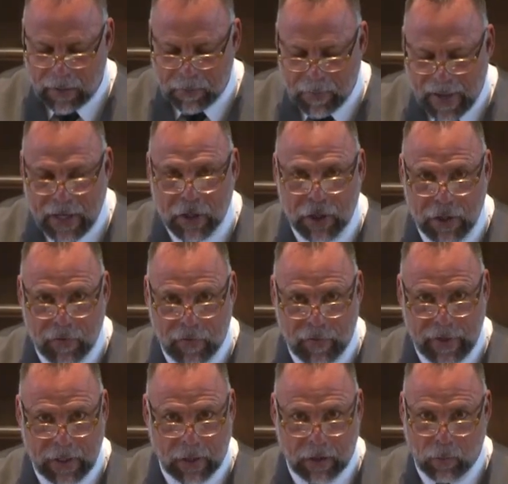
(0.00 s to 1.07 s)
It makes you
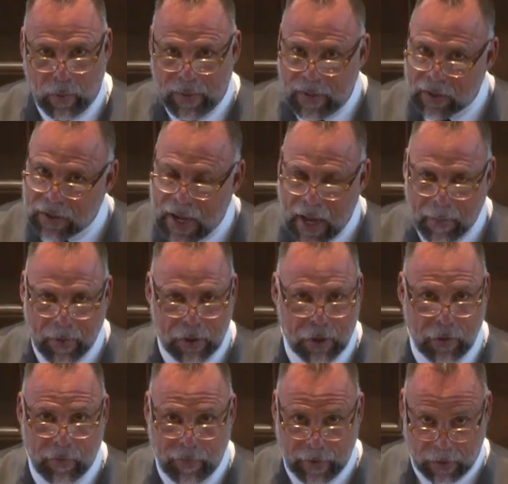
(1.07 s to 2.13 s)
feel, when this
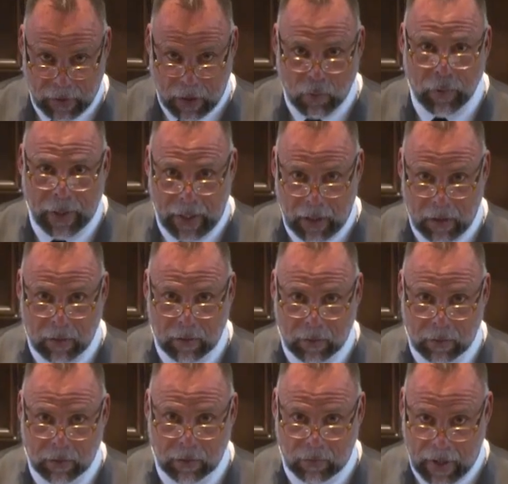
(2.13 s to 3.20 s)
happens, you feel lonely,
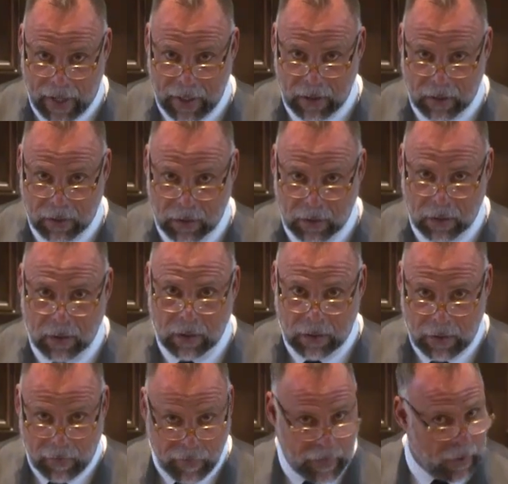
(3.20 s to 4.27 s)
right?
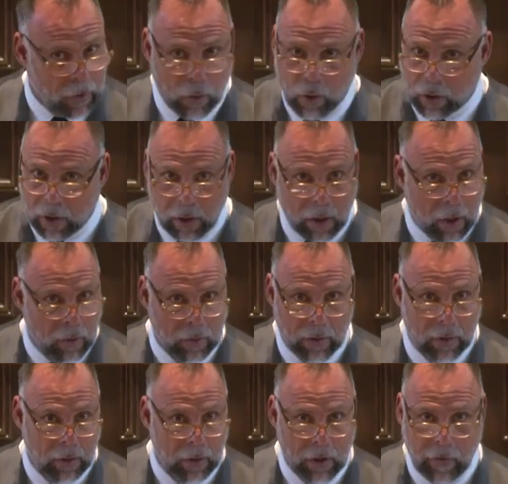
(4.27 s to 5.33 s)
You feel all
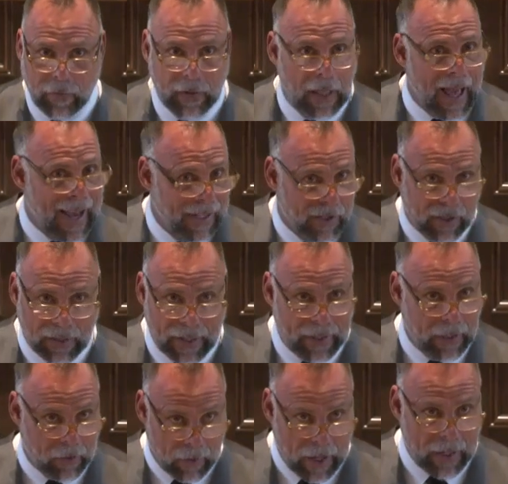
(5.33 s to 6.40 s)
alone. You feel
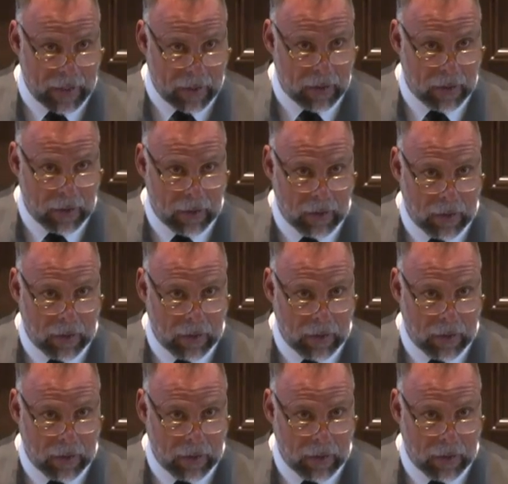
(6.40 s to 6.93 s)
isolated, right?